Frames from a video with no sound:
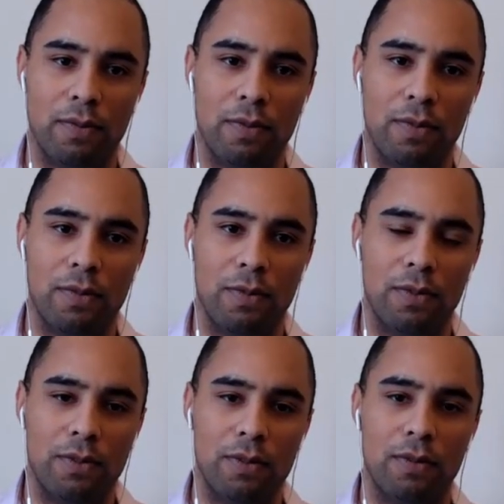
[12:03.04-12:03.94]

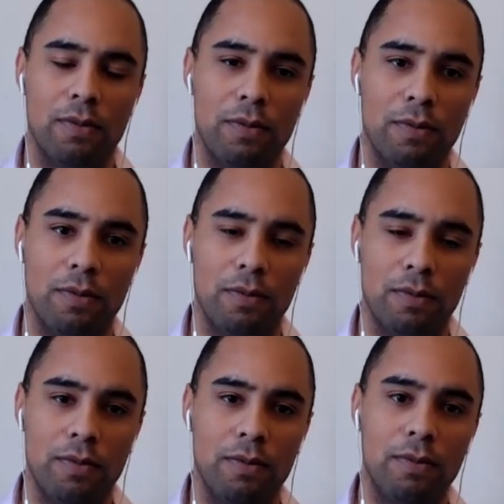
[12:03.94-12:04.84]

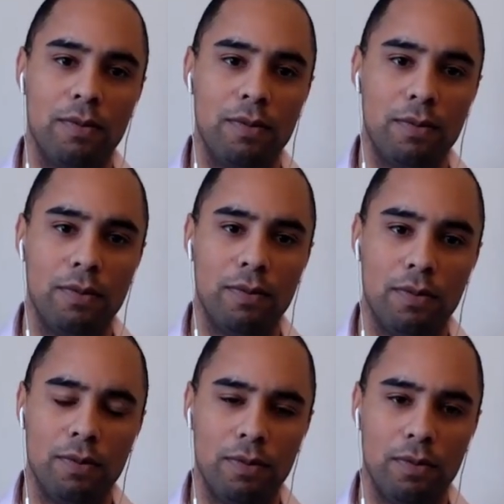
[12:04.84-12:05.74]

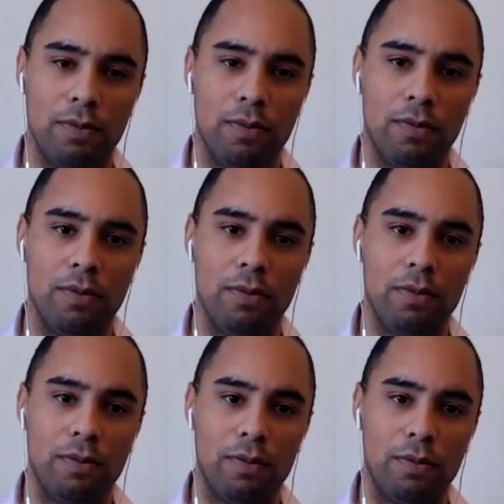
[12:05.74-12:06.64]

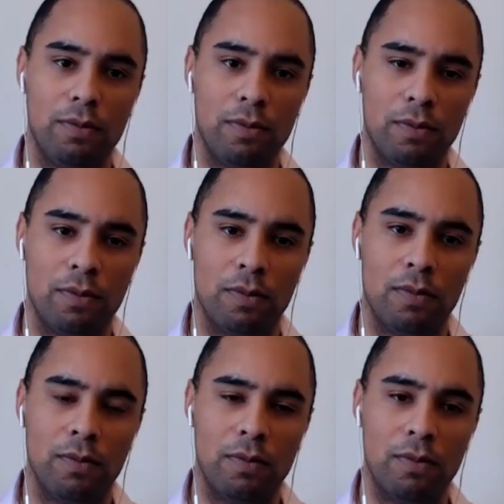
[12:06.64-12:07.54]

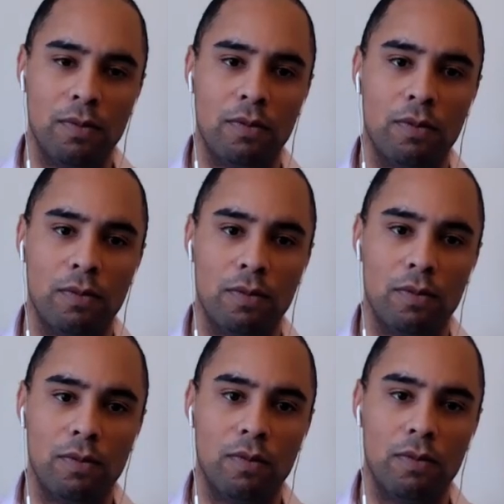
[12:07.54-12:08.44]

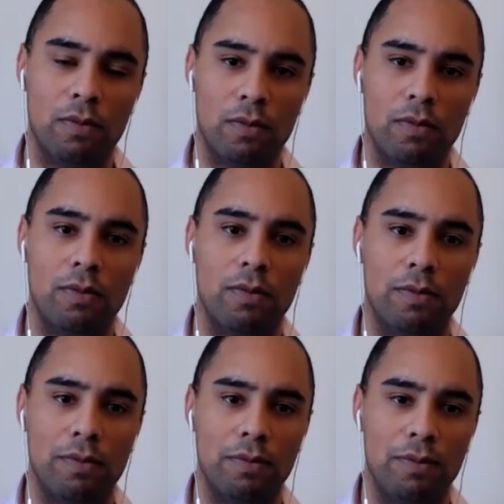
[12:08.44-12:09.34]

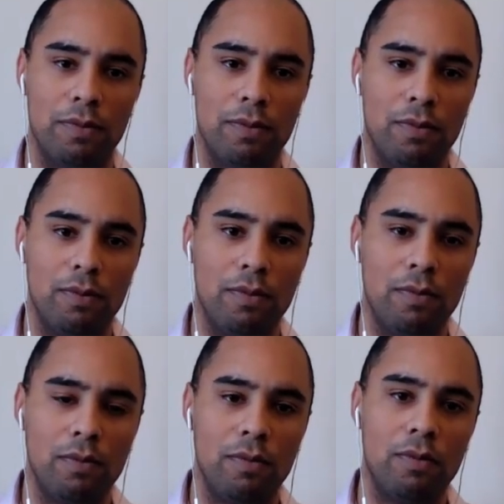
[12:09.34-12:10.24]

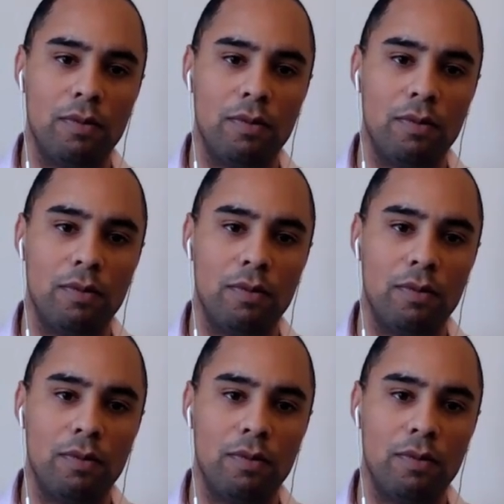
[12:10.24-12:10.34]
No words are spoken by the person on screen.